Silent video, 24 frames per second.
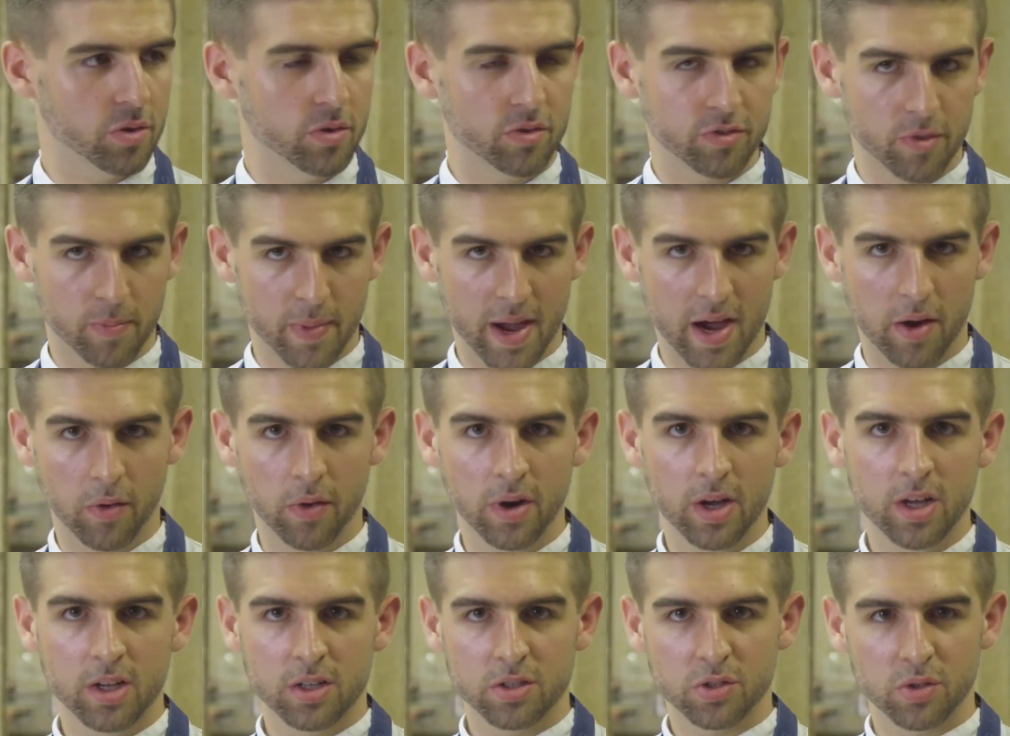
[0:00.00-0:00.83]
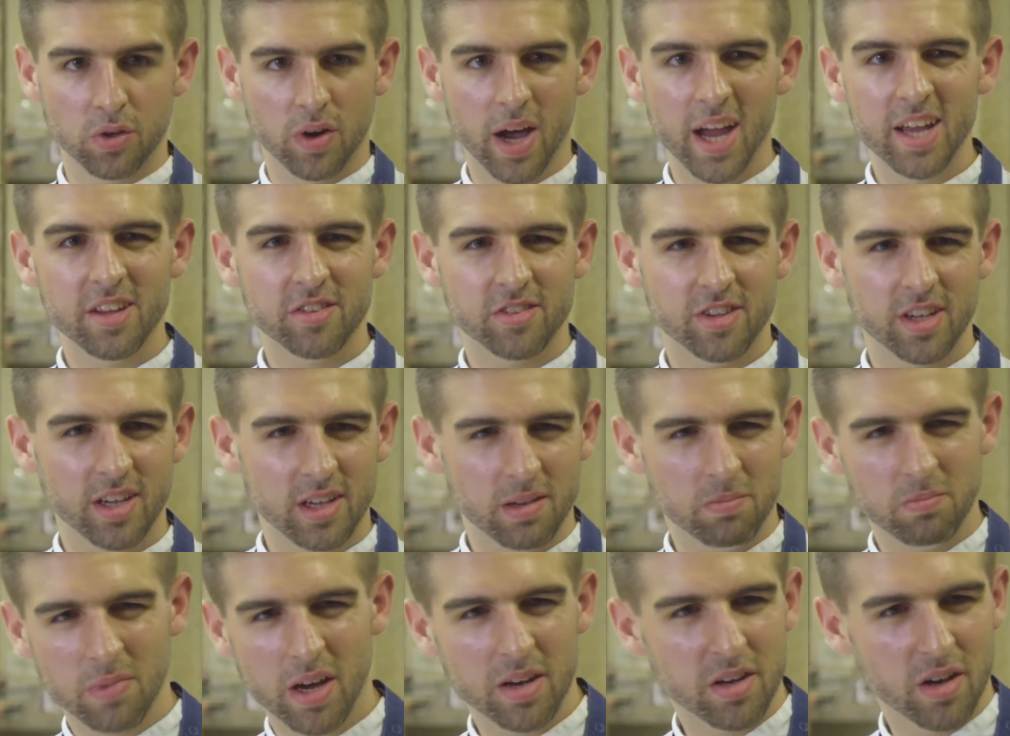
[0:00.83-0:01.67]
of about 80,
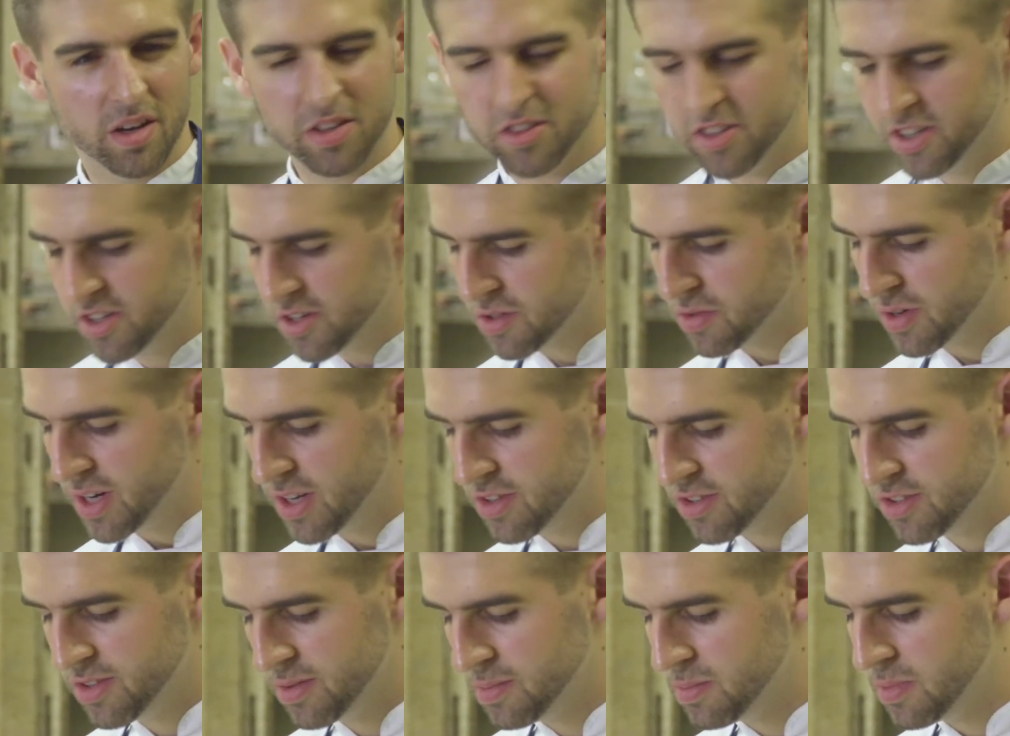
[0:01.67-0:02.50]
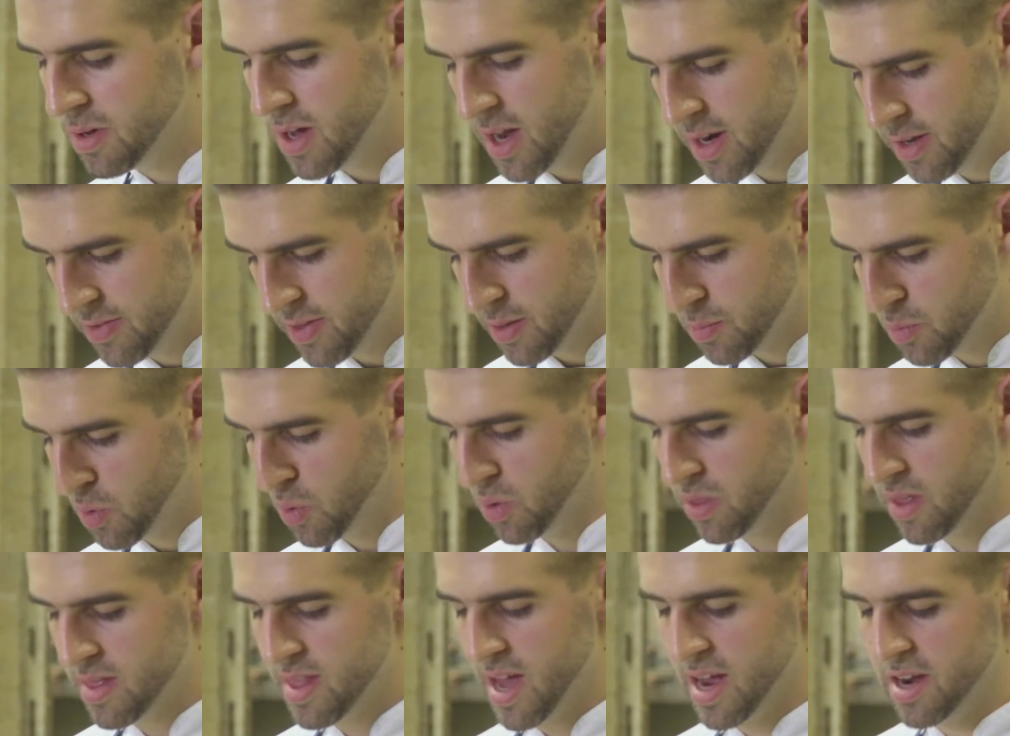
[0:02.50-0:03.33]
90 degrees. Anything
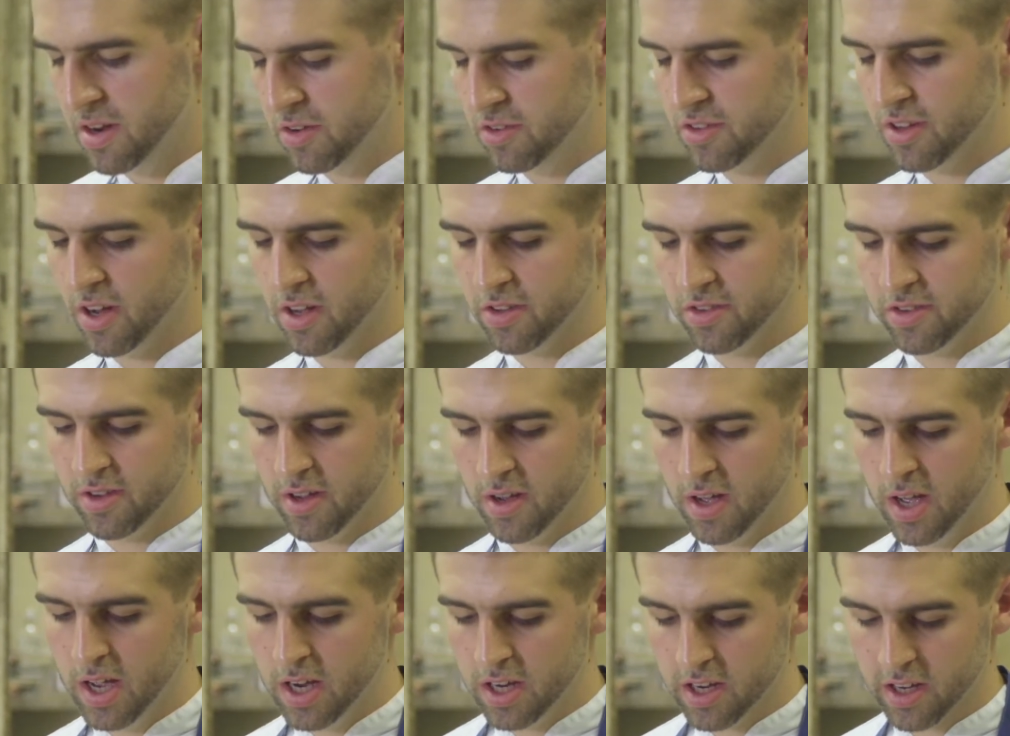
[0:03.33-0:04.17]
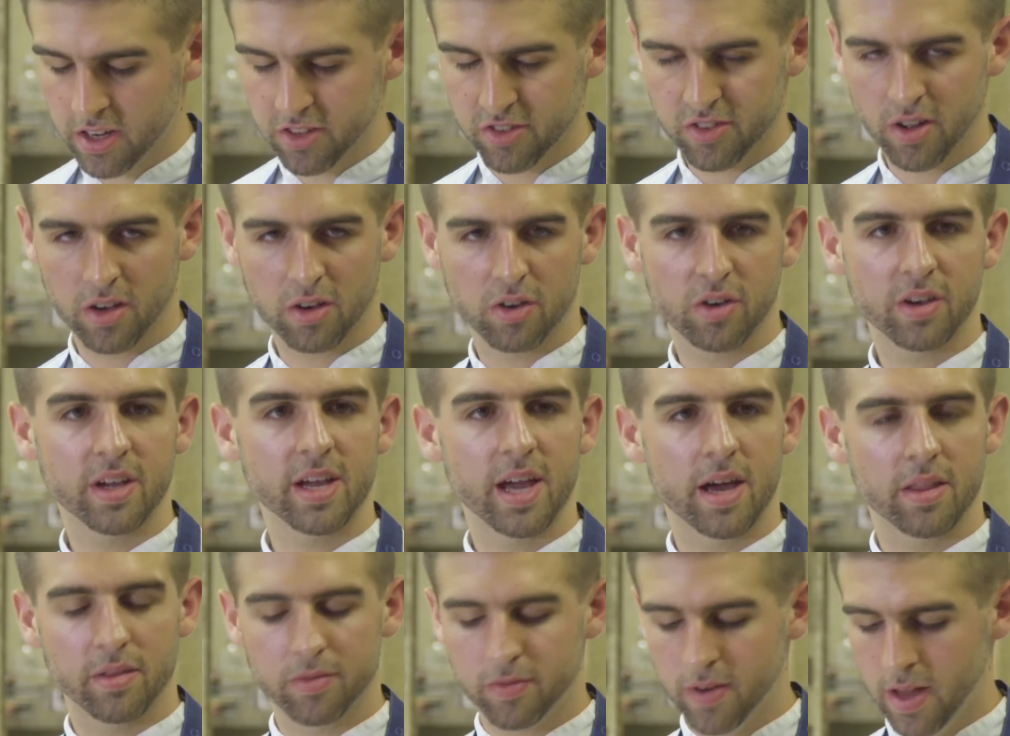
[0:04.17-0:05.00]
more than that, you're going to start cooking
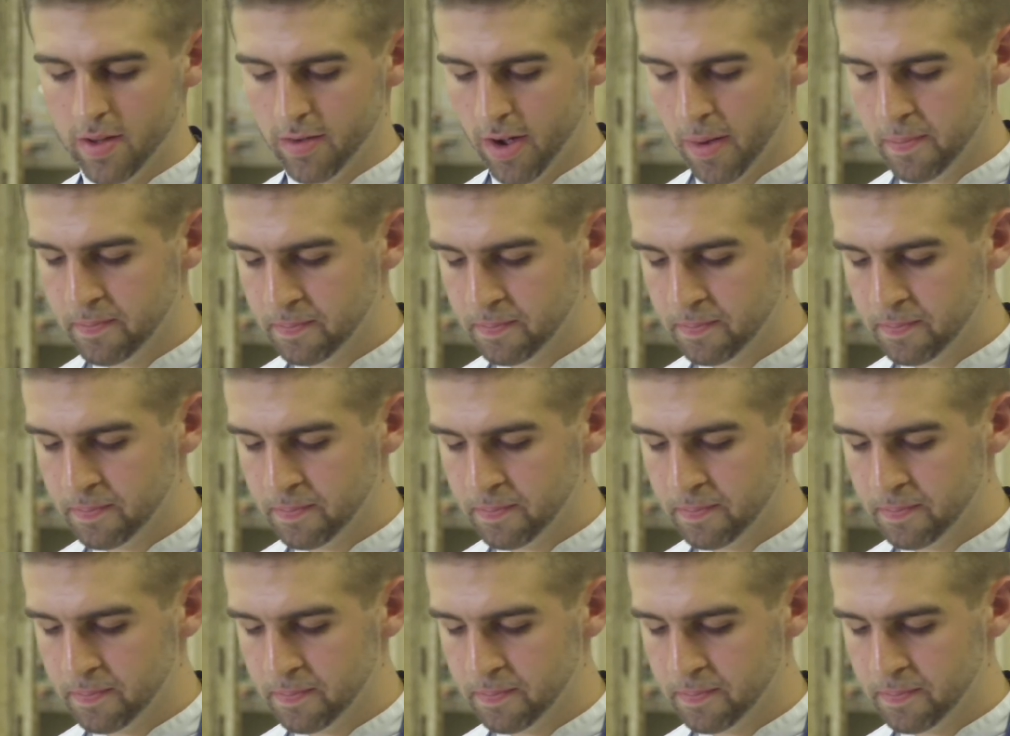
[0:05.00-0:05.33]
out the flavour.